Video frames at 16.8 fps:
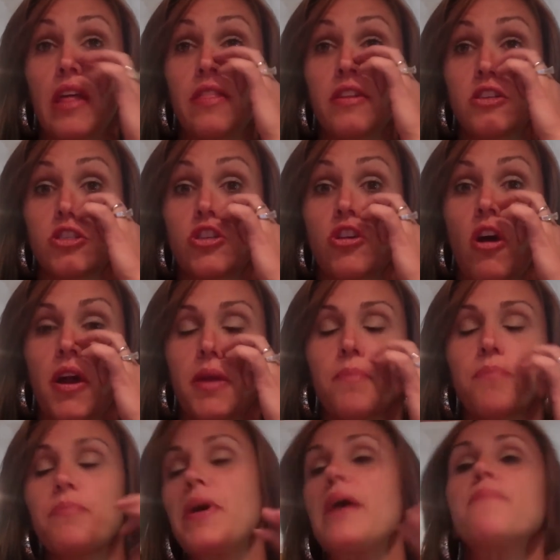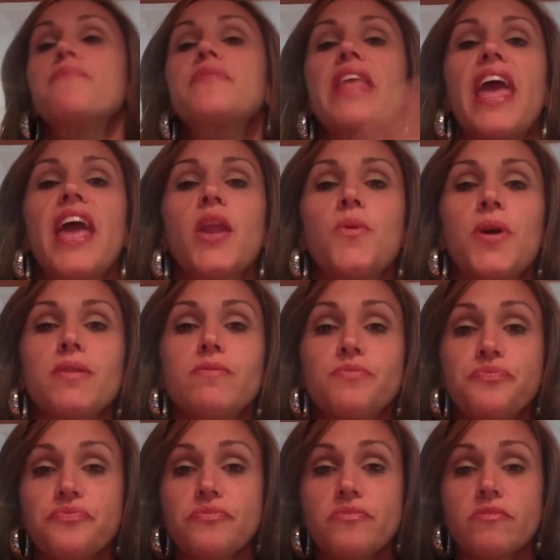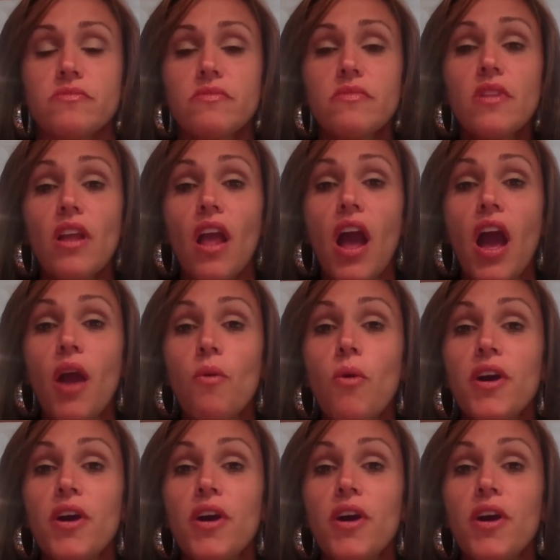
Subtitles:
think she caught it. But anyway, I